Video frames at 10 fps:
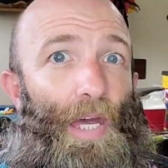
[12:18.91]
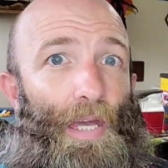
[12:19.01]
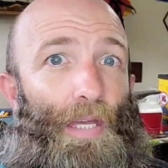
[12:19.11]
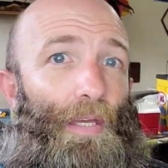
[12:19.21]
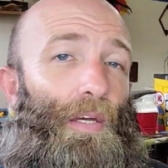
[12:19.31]

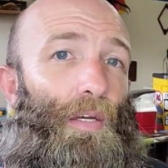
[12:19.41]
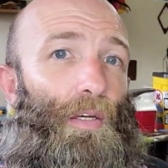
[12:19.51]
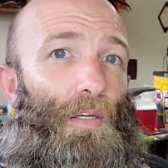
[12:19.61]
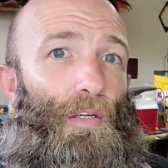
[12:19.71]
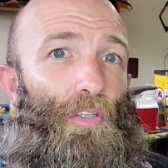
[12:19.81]
hey,
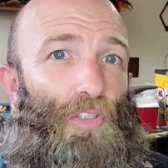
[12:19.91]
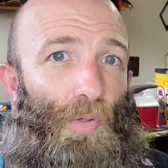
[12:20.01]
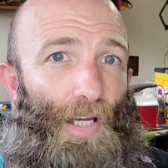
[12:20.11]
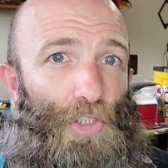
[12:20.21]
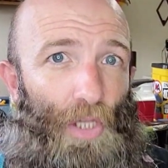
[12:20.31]

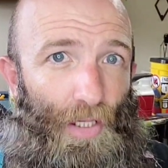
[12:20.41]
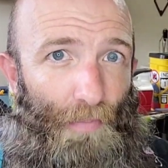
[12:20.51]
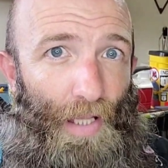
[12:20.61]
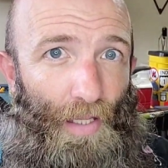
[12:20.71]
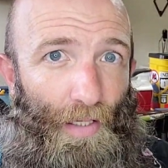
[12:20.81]
do I check
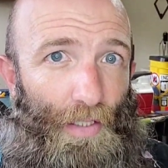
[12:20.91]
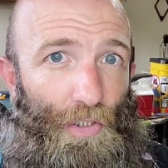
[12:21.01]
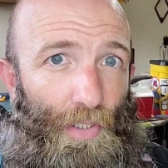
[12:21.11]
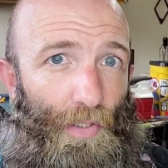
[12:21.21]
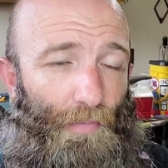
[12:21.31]
my
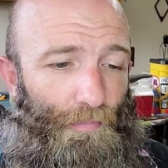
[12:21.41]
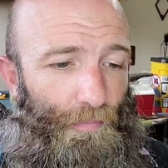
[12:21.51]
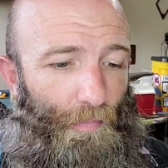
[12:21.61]
luggage here?